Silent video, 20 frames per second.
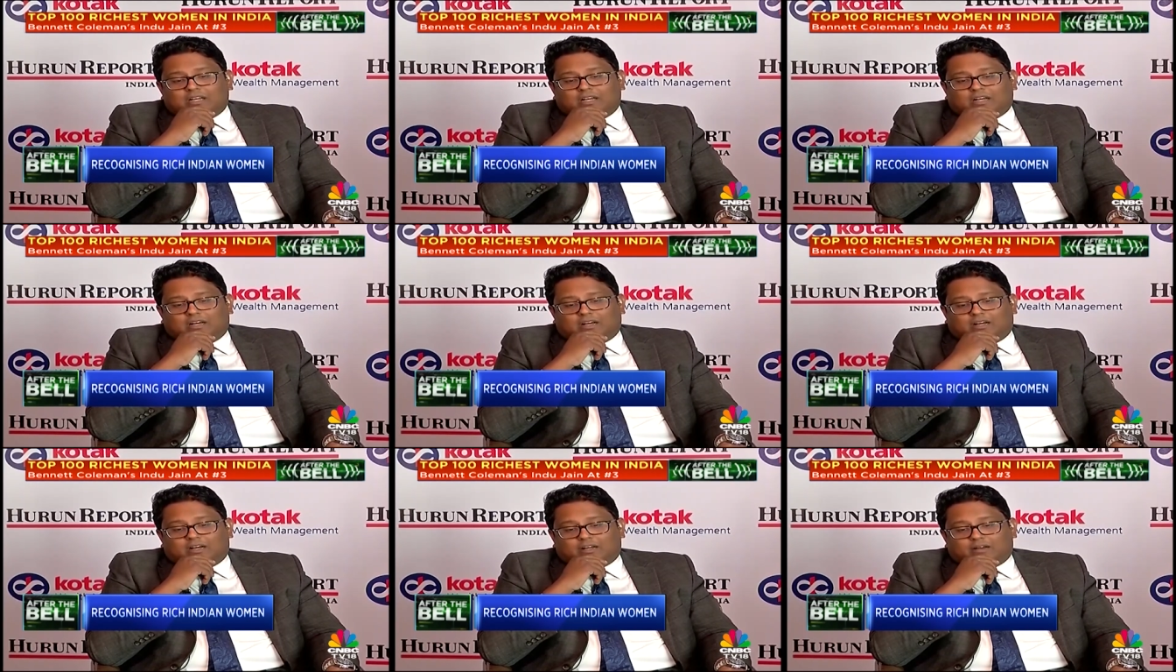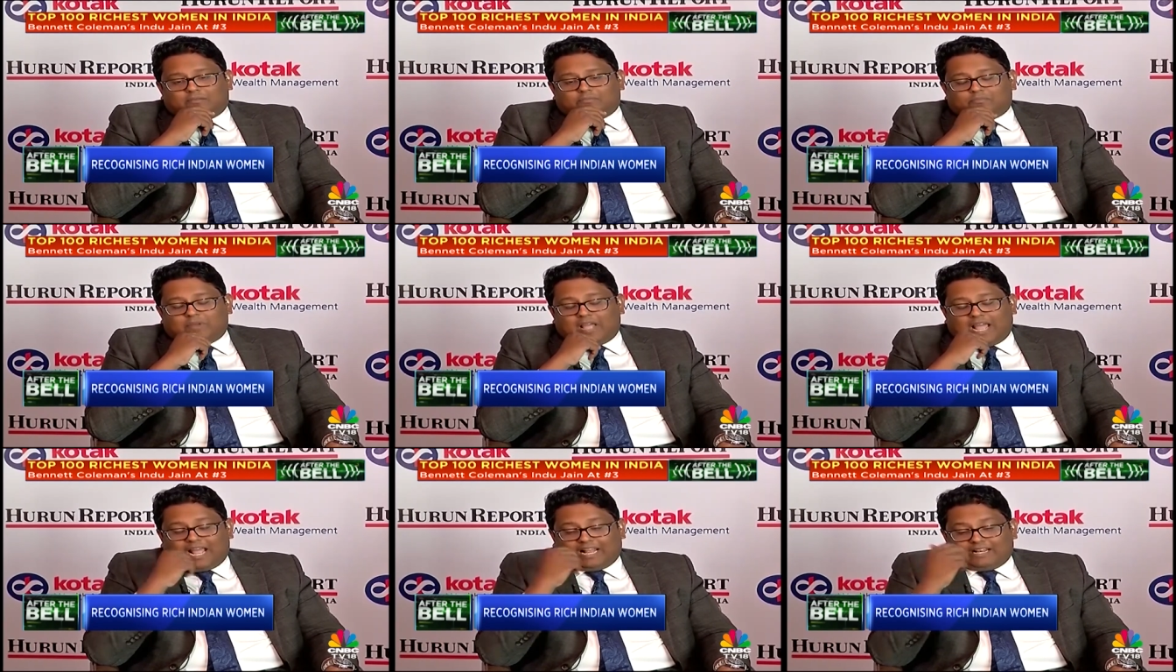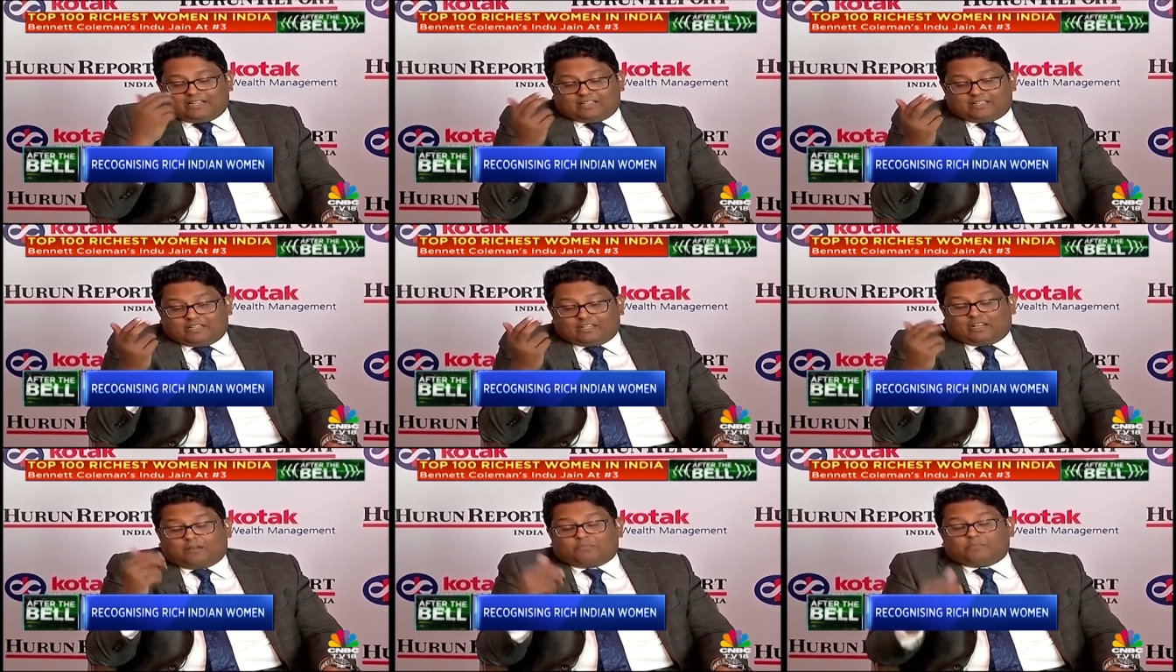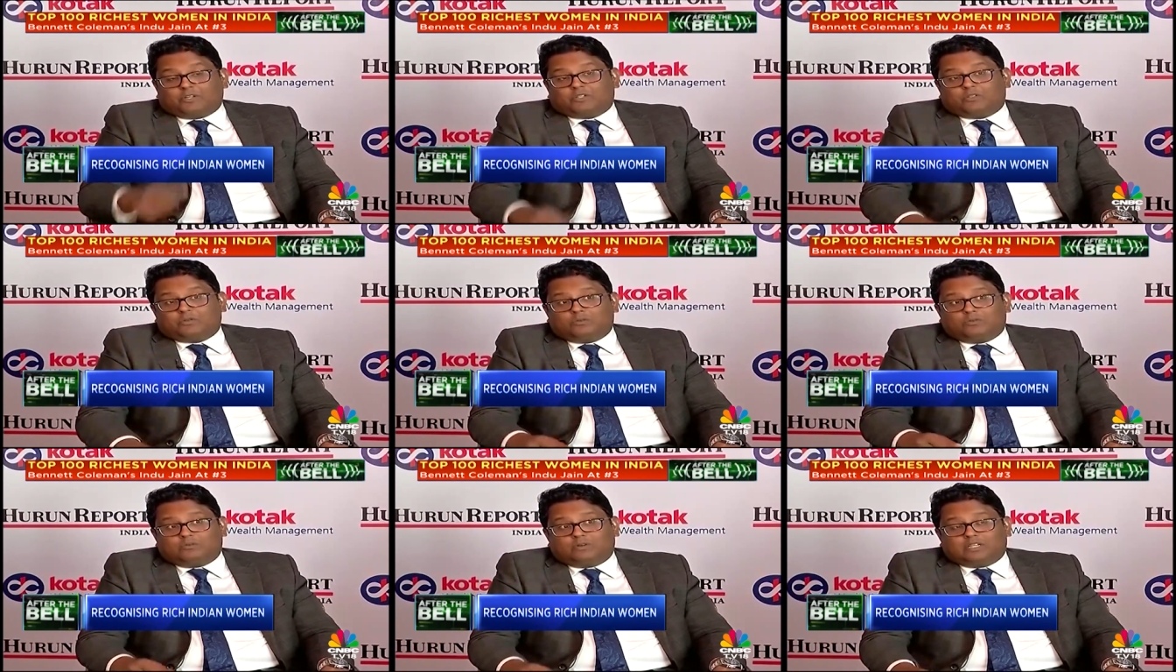and the number
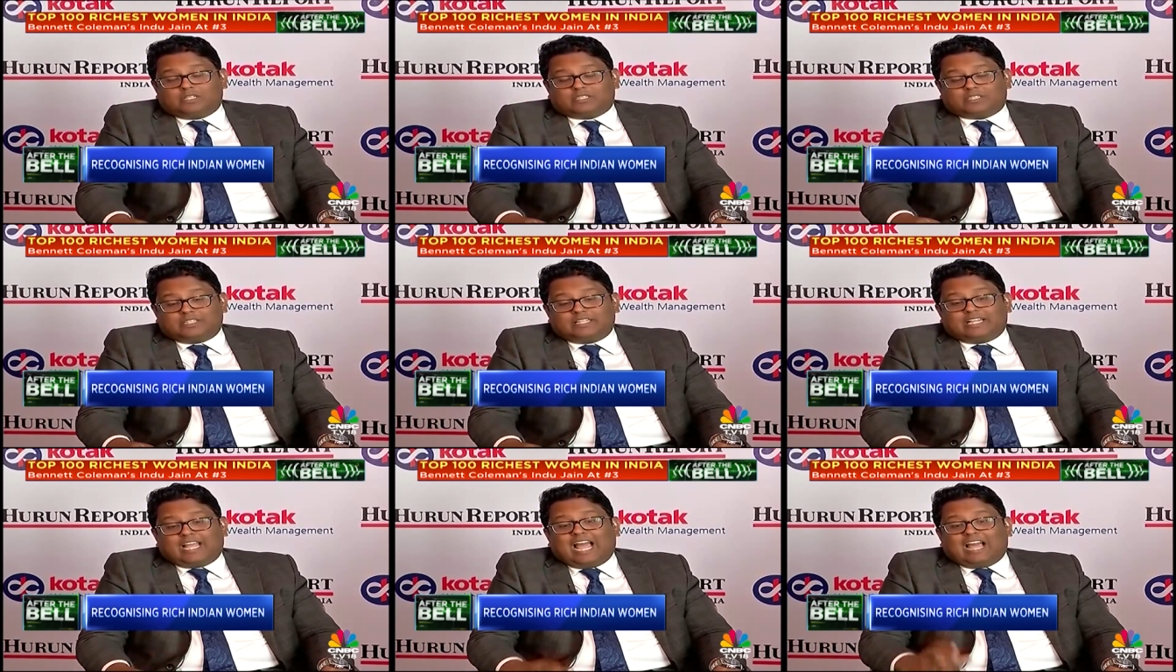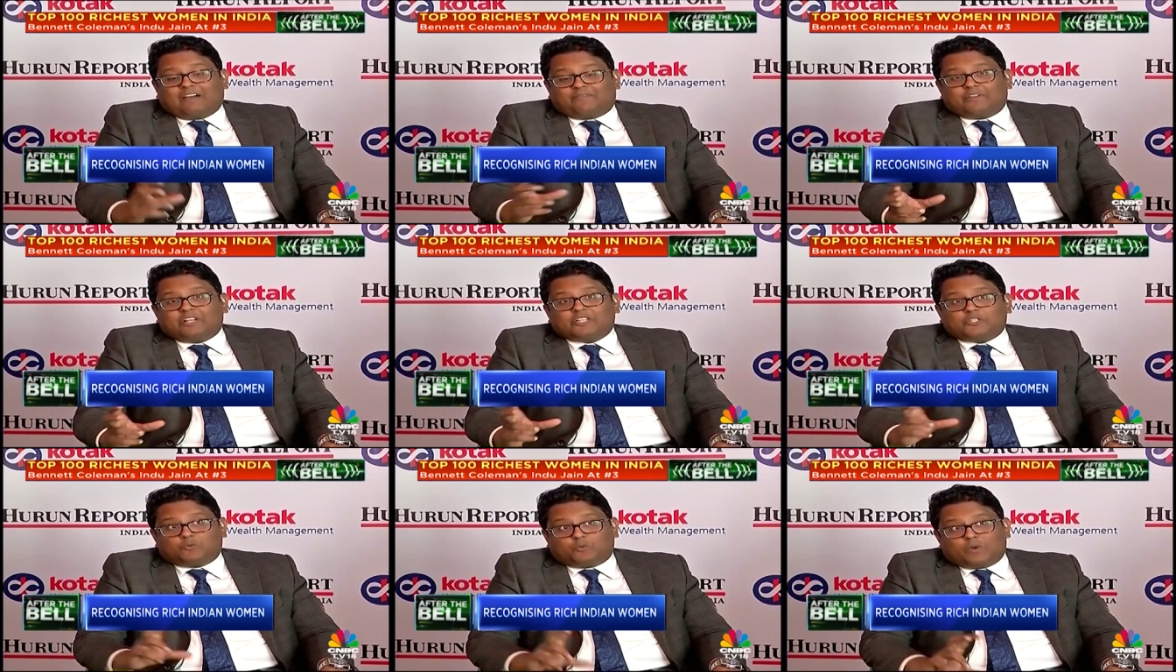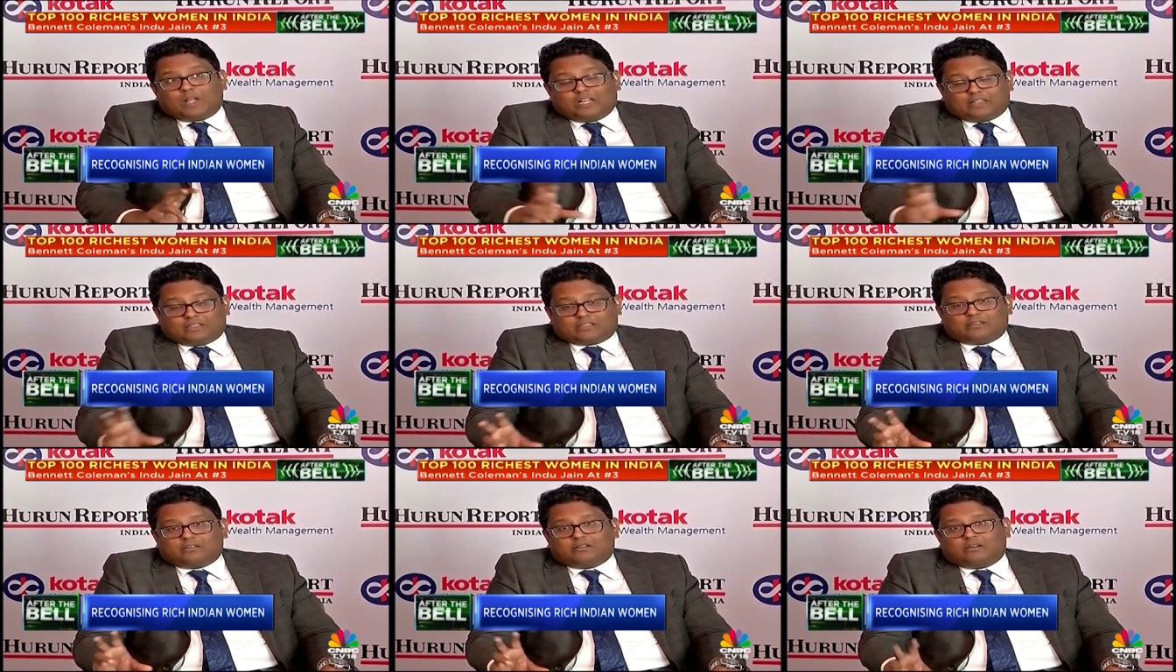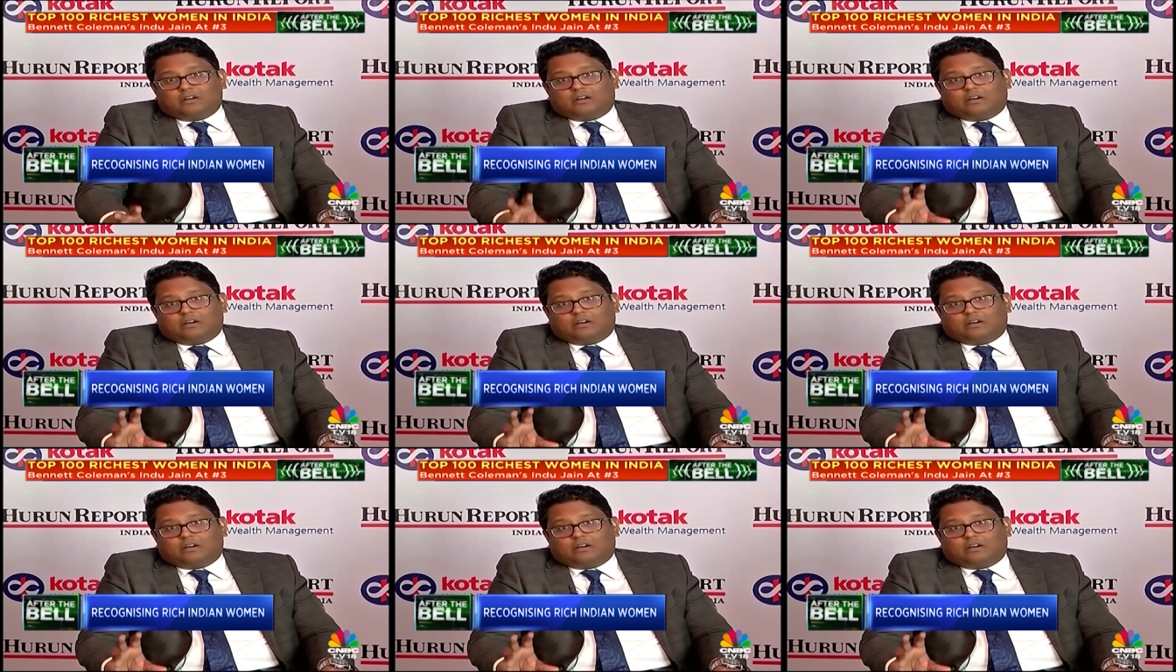two is the average wealth